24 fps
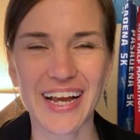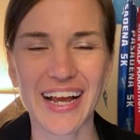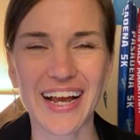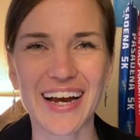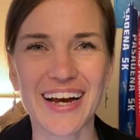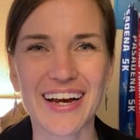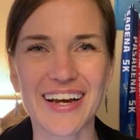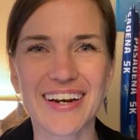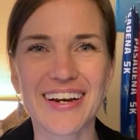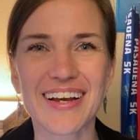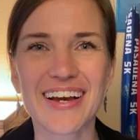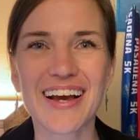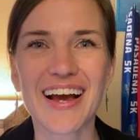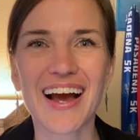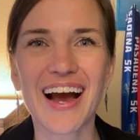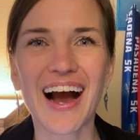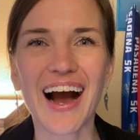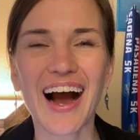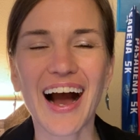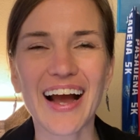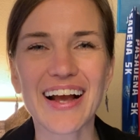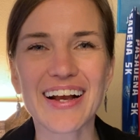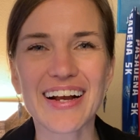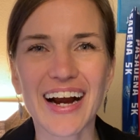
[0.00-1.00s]
And
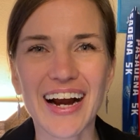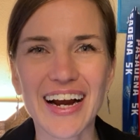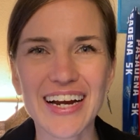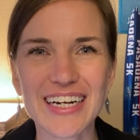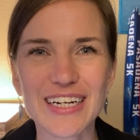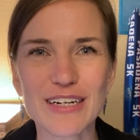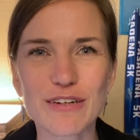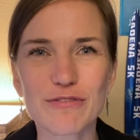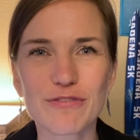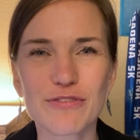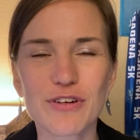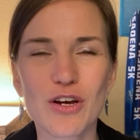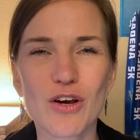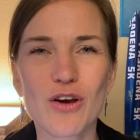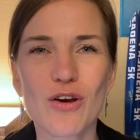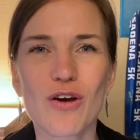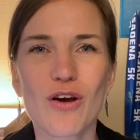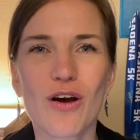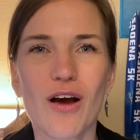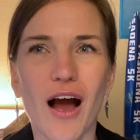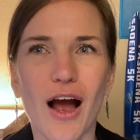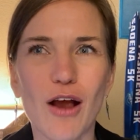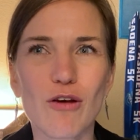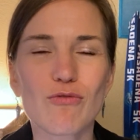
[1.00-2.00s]

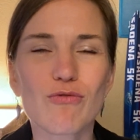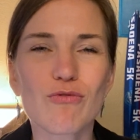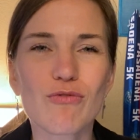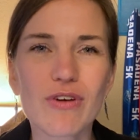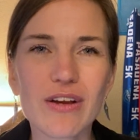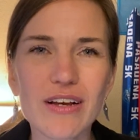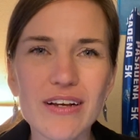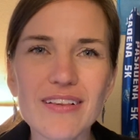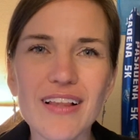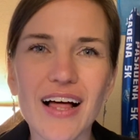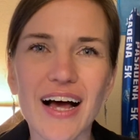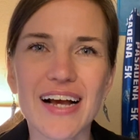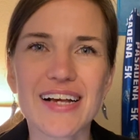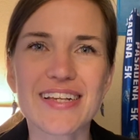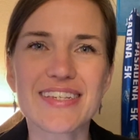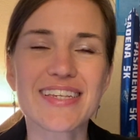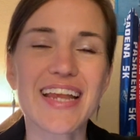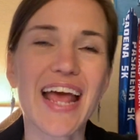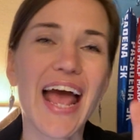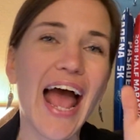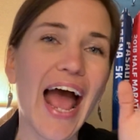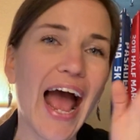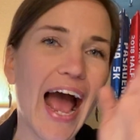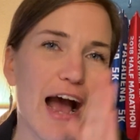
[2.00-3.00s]
I realized
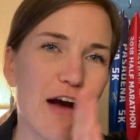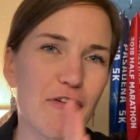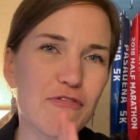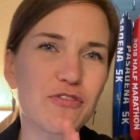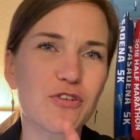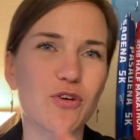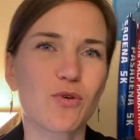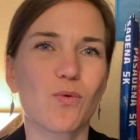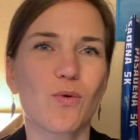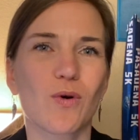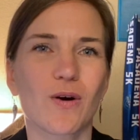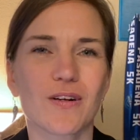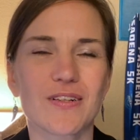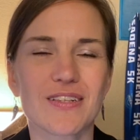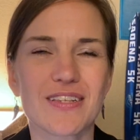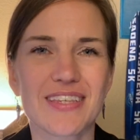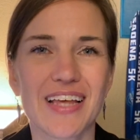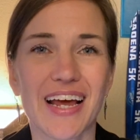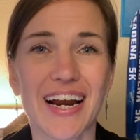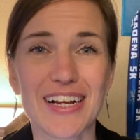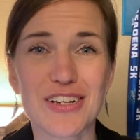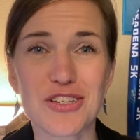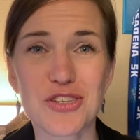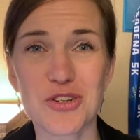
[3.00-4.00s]
afterwards
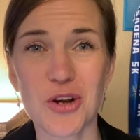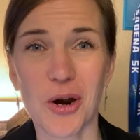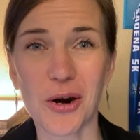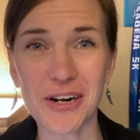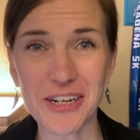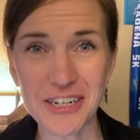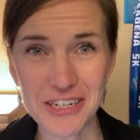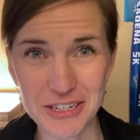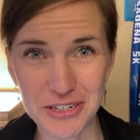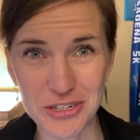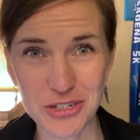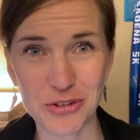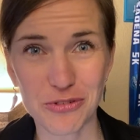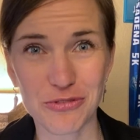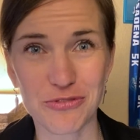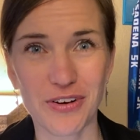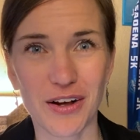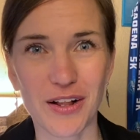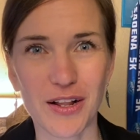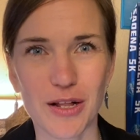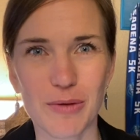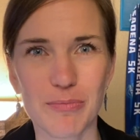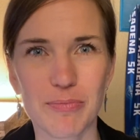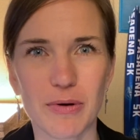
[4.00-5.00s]
that I started to
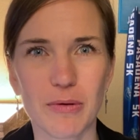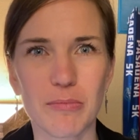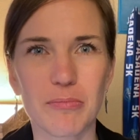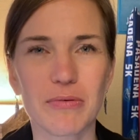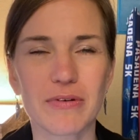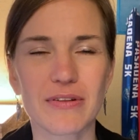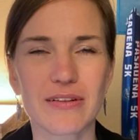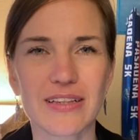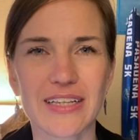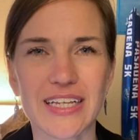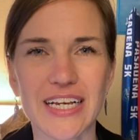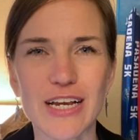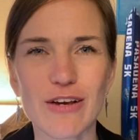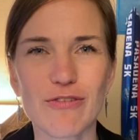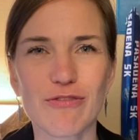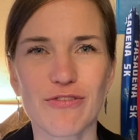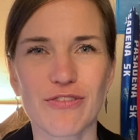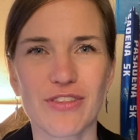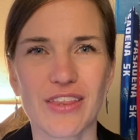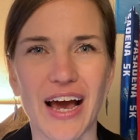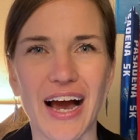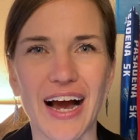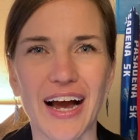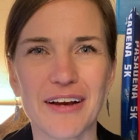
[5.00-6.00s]
develop a belief
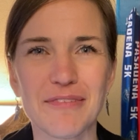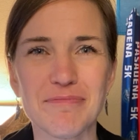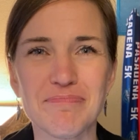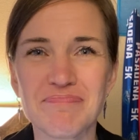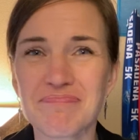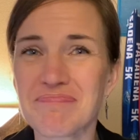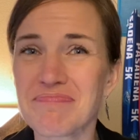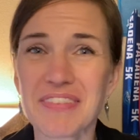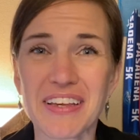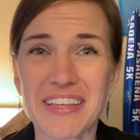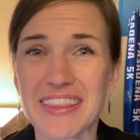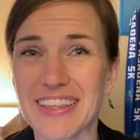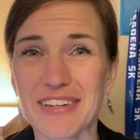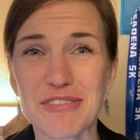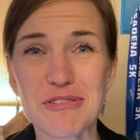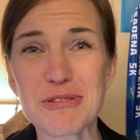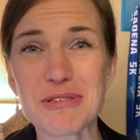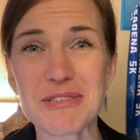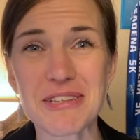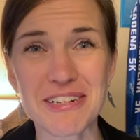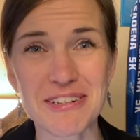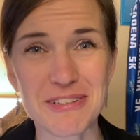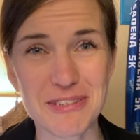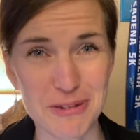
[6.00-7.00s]
that those
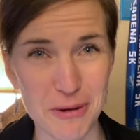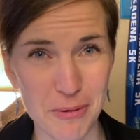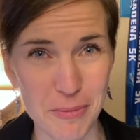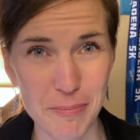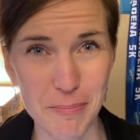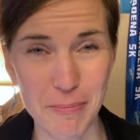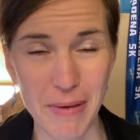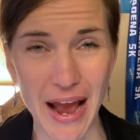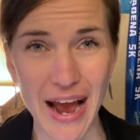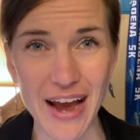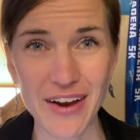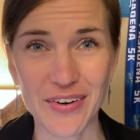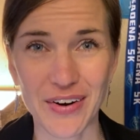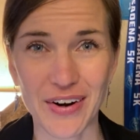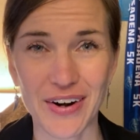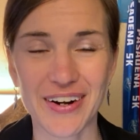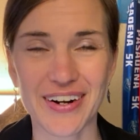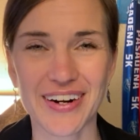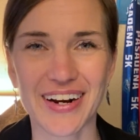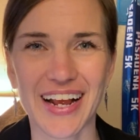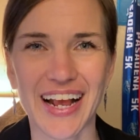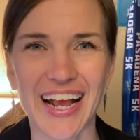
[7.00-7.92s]
things don't matter.